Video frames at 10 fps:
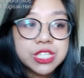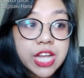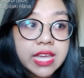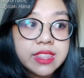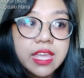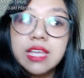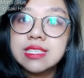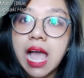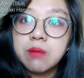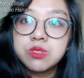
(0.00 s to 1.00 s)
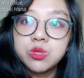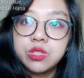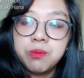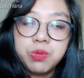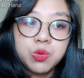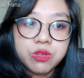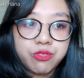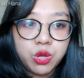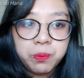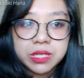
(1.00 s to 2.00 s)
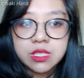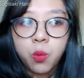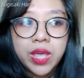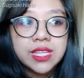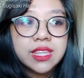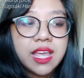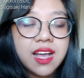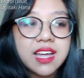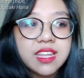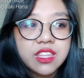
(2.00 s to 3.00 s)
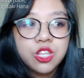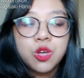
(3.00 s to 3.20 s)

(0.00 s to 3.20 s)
which I think is absolutely beautiful, because the way that they cut it,